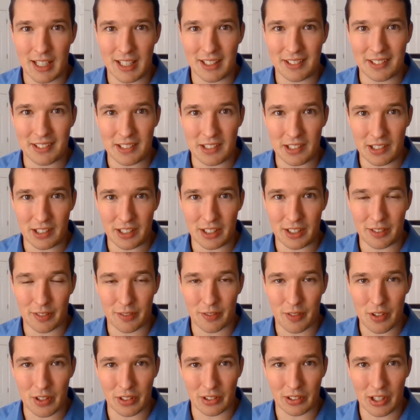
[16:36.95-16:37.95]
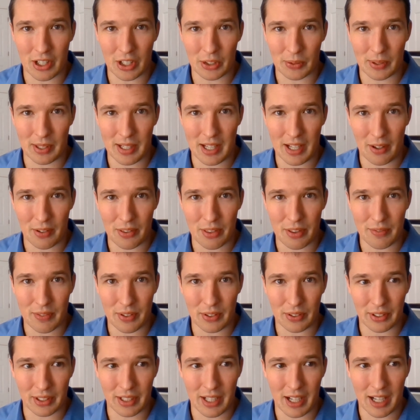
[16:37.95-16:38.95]
is good for the long-run health
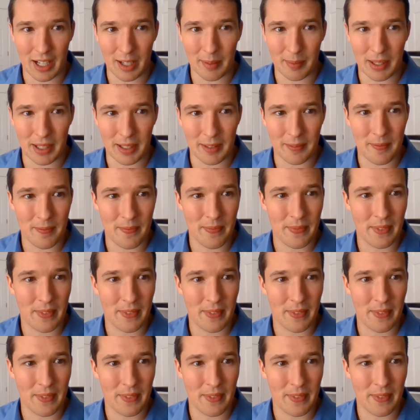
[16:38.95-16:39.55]
of your economy.